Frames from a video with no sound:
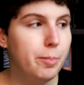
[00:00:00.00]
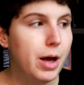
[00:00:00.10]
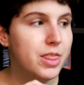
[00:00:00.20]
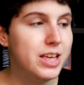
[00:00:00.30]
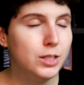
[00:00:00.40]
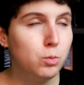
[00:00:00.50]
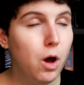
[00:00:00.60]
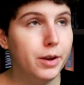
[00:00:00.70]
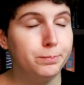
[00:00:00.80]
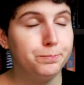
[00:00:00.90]
but this
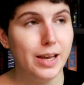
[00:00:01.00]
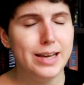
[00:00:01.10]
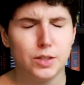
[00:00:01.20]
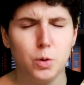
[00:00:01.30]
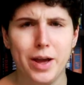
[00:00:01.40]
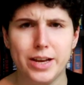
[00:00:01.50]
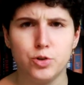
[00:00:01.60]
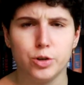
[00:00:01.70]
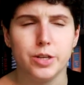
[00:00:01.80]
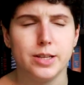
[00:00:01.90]
one, it's quite
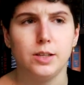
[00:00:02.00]
intricate.